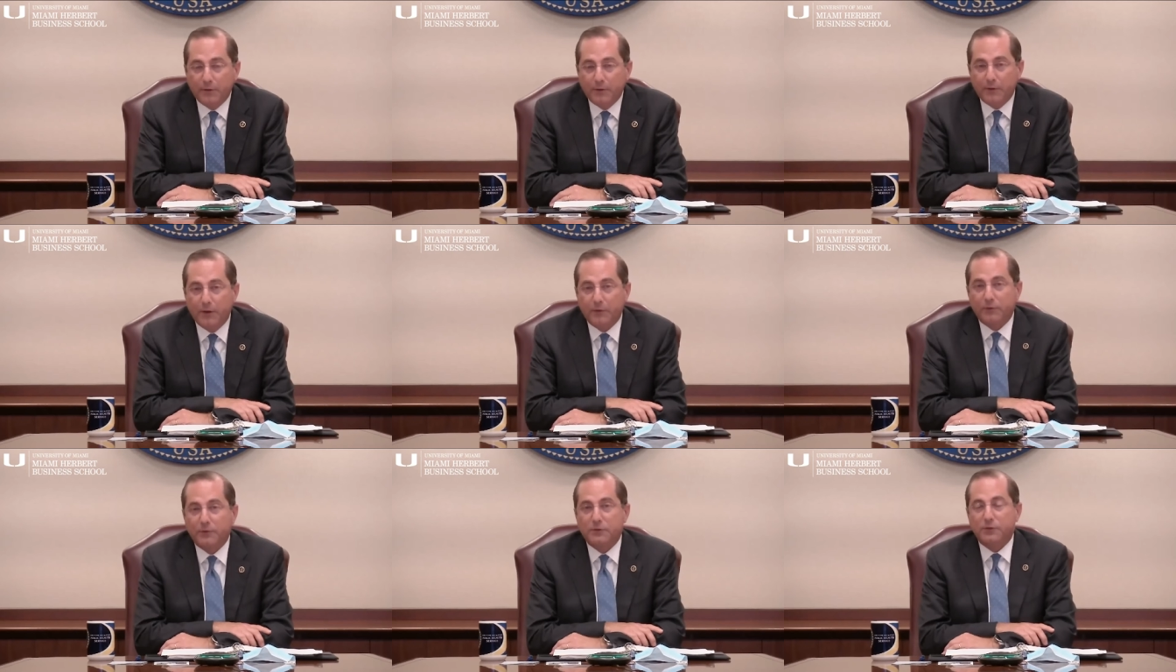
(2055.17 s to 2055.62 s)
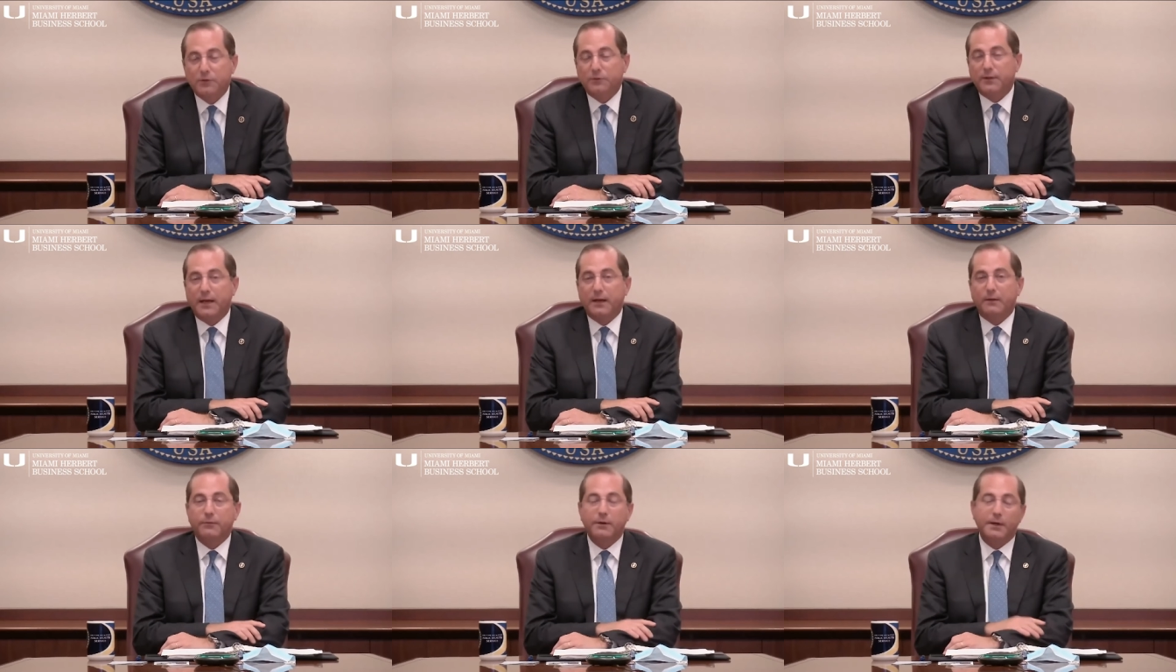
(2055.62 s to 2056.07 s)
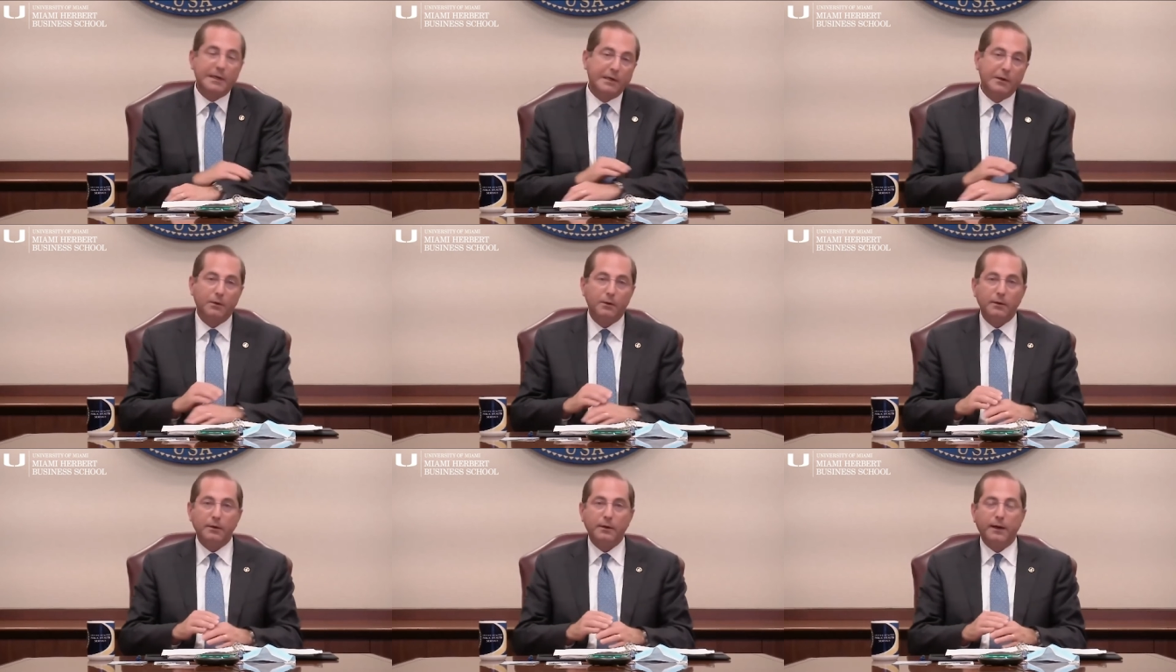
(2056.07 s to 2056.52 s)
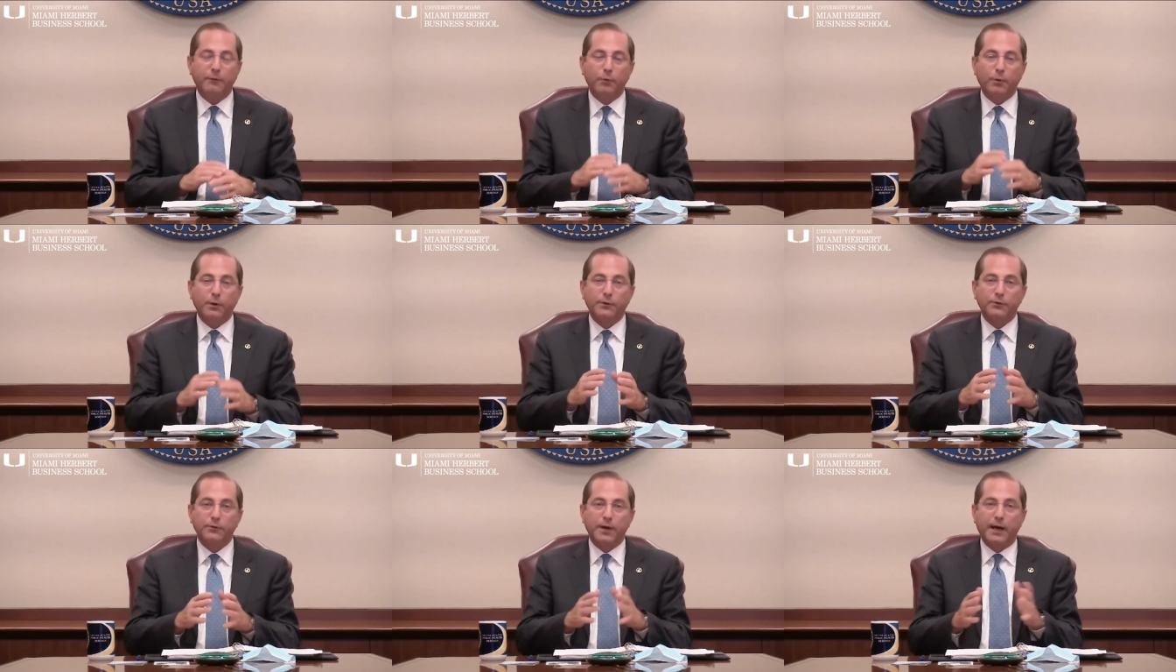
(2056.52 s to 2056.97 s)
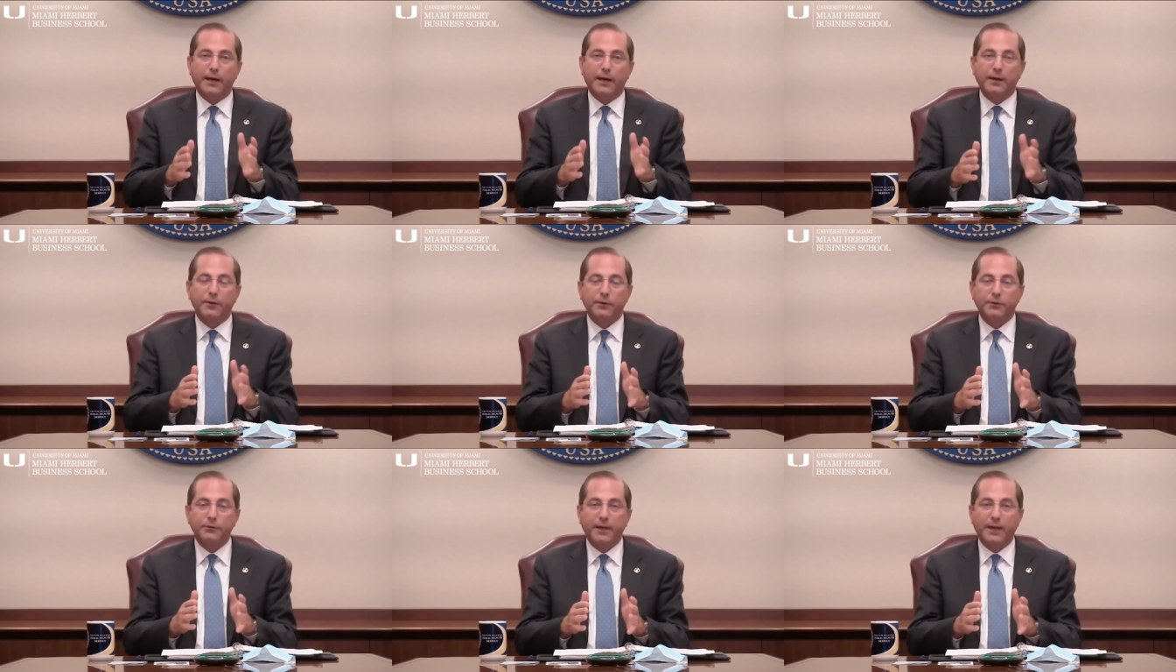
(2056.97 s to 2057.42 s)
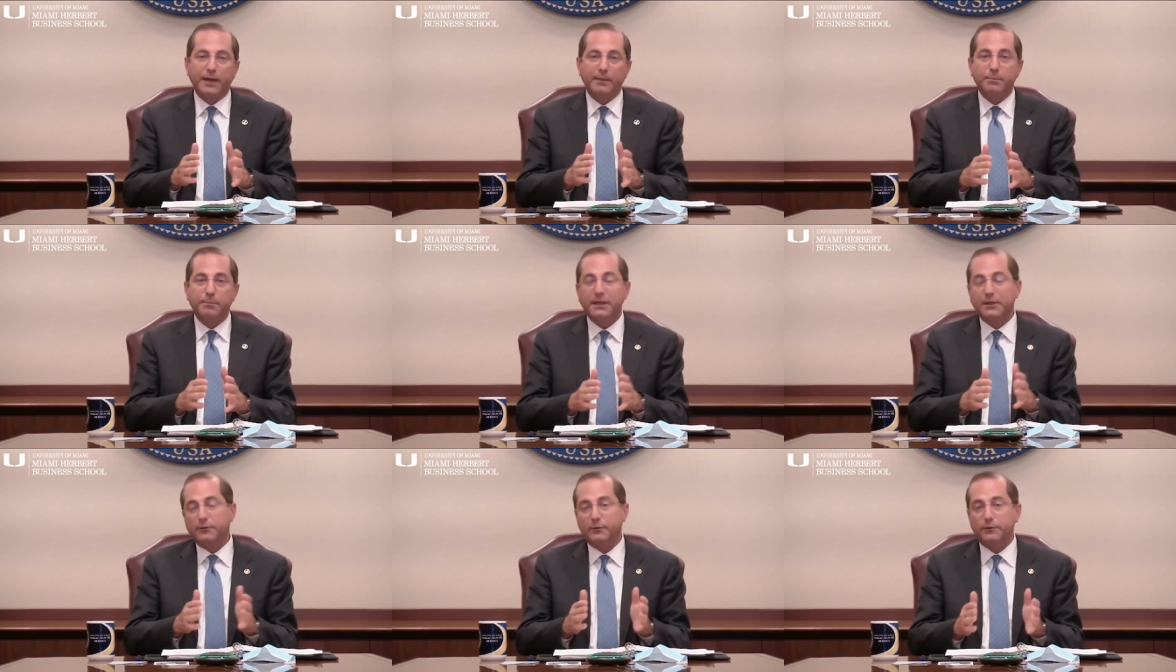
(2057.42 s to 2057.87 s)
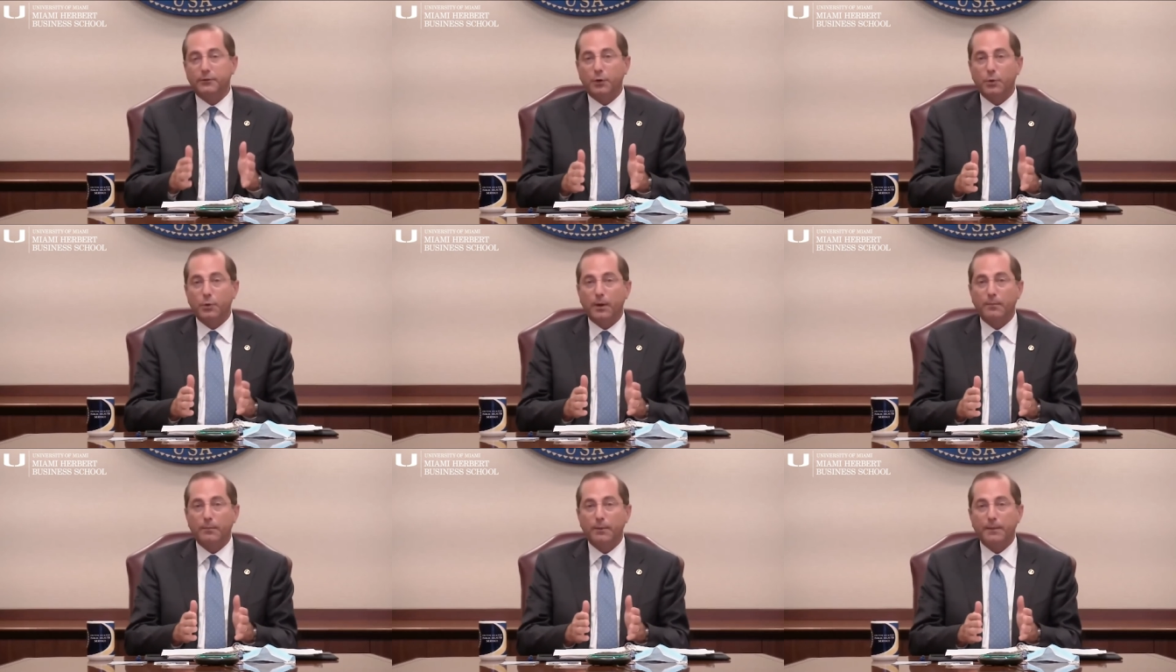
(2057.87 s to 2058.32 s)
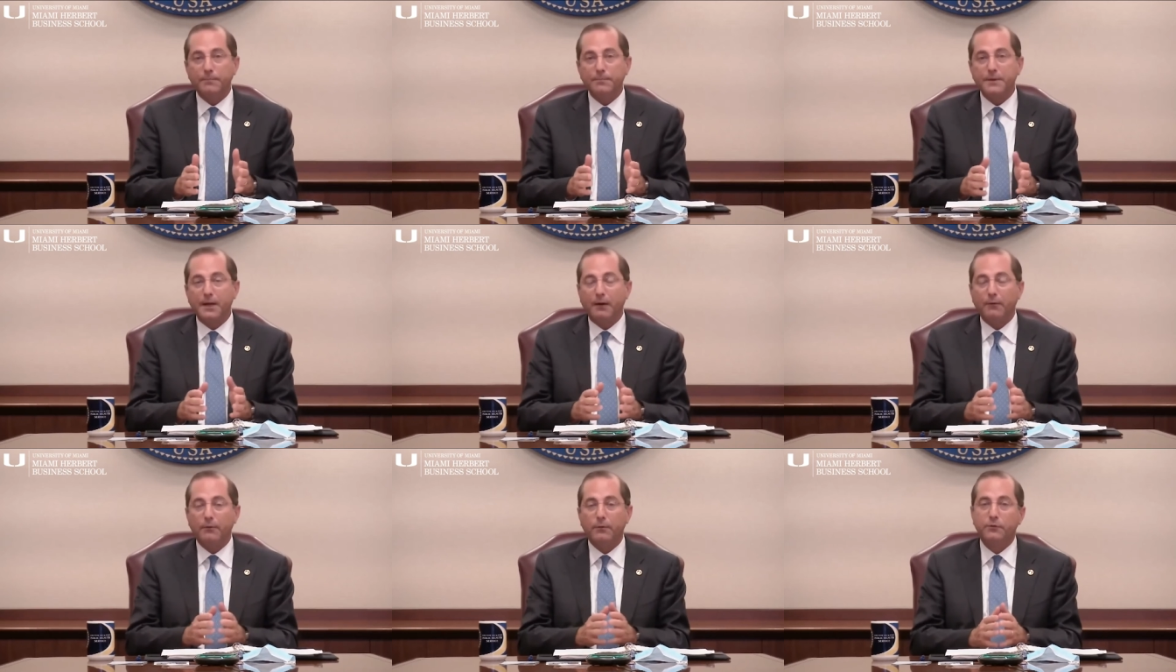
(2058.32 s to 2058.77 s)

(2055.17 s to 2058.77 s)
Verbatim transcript: that doesn't just have, everyone's not on the same piece of equipment.